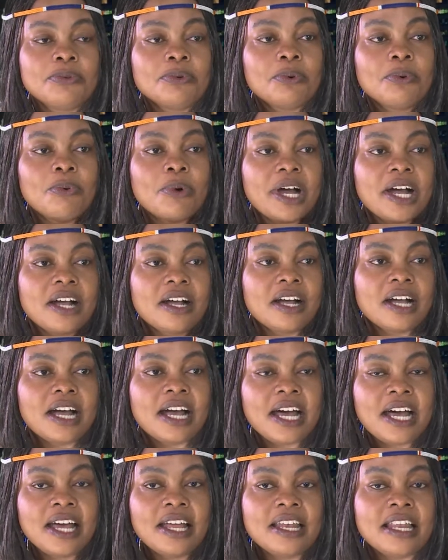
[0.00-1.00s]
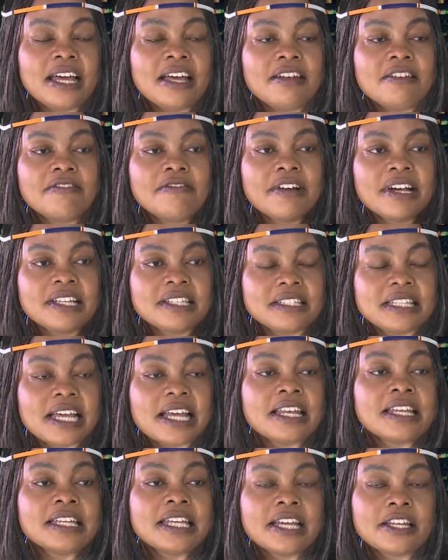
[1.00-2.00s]
you work harder and faster
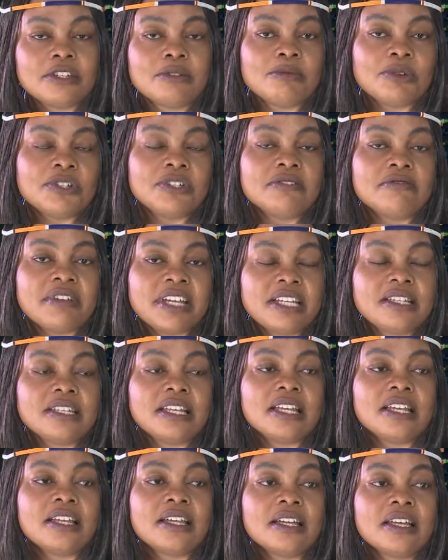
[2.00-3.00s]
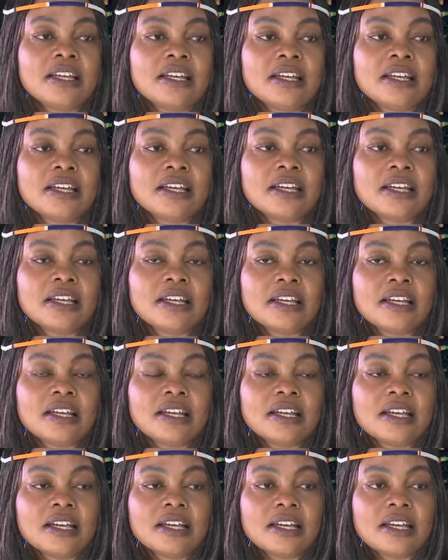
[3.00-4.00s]
and get motivated,
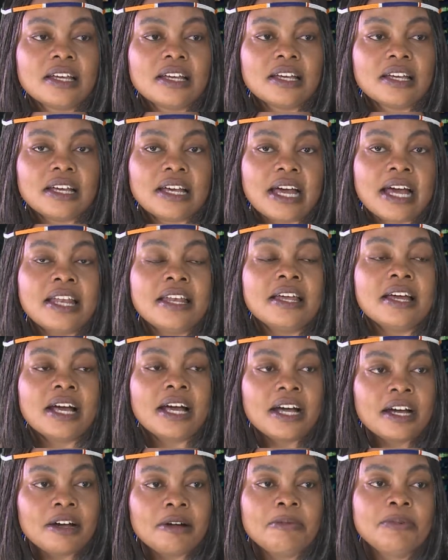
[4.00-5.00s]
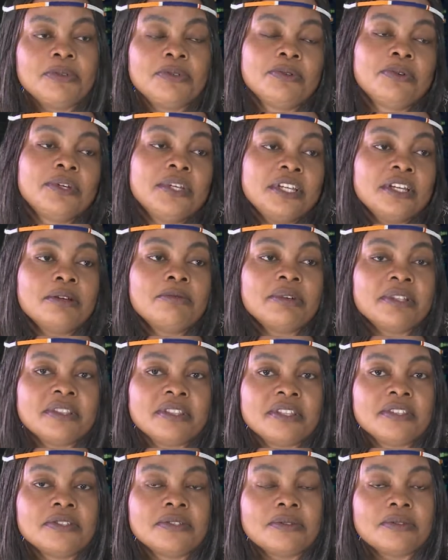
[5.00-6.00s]
and helps you deal with
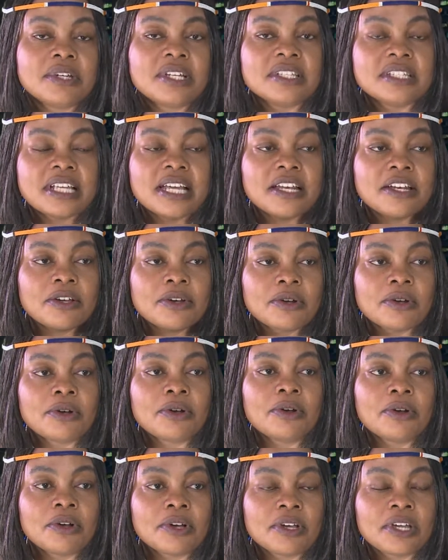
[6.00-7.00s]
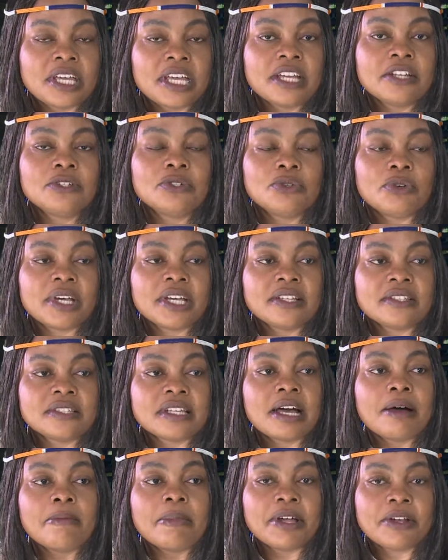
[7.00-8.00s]
this stress and get to your
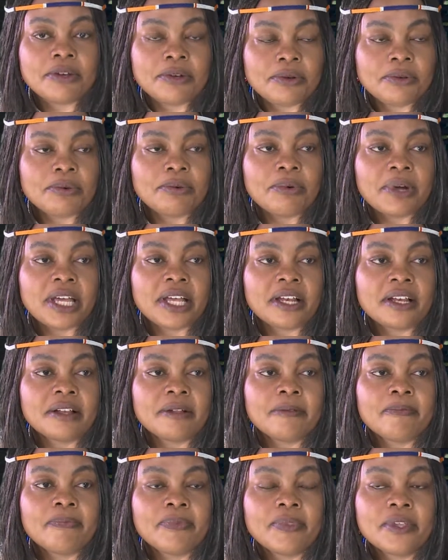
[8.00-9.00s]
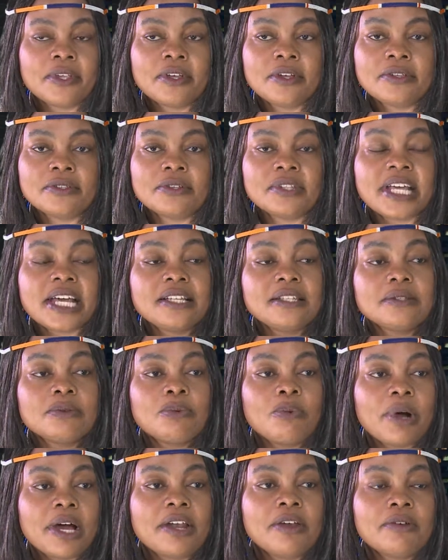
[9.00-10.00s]
exam and do well. So that's
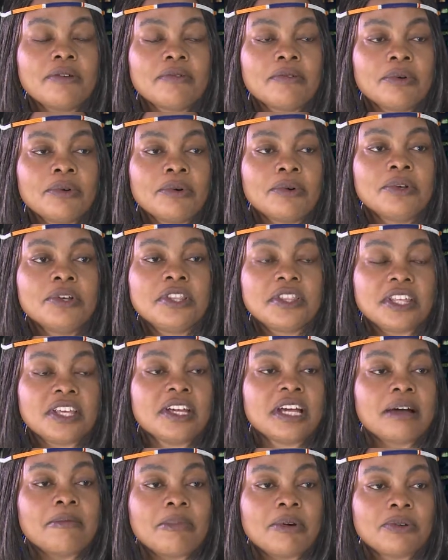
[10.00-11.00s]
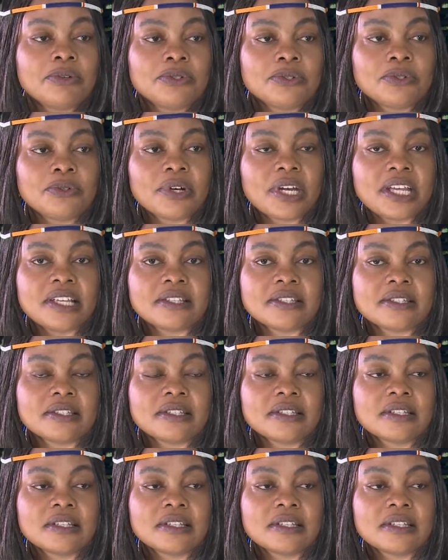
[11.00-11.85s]
one good thing about stress.